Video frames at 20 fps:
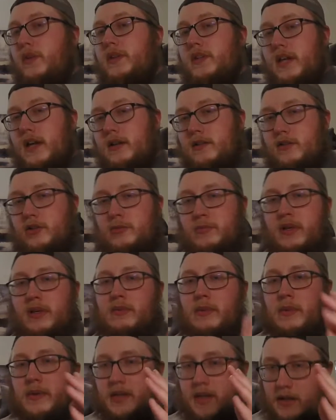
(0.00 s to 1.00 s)
down a little bit,
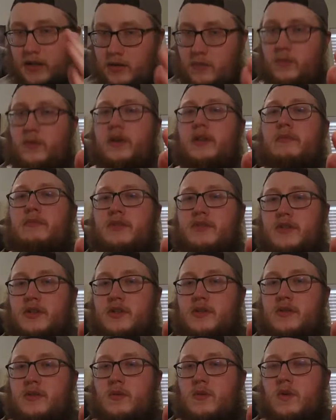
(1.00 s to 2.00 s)
maybe get it right
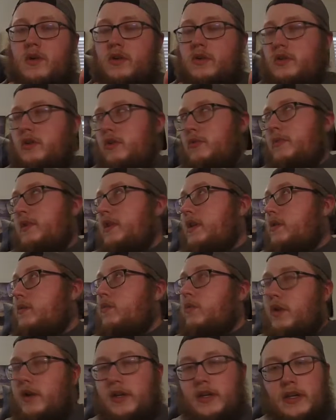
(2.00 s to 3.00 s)
position in the water column, and then
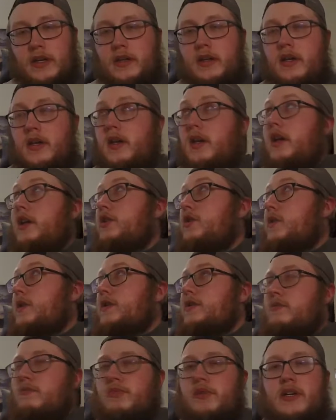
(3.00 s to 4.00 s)
working it and doing
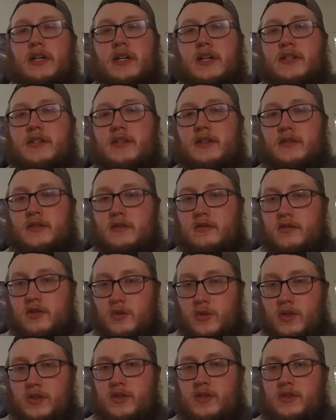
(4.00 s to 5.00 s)
some pretty decent
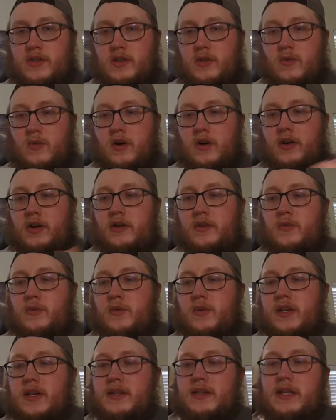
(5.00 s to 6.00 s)
twitches in the water to
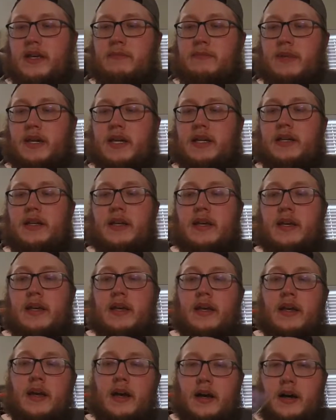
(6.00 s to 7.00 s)
really get that bait
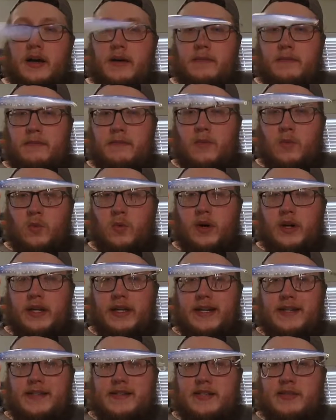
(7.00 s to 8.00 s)

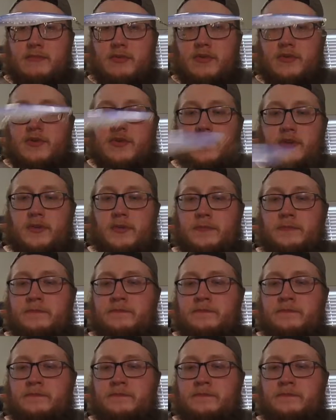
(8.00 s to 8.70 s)
working as it's supposed to.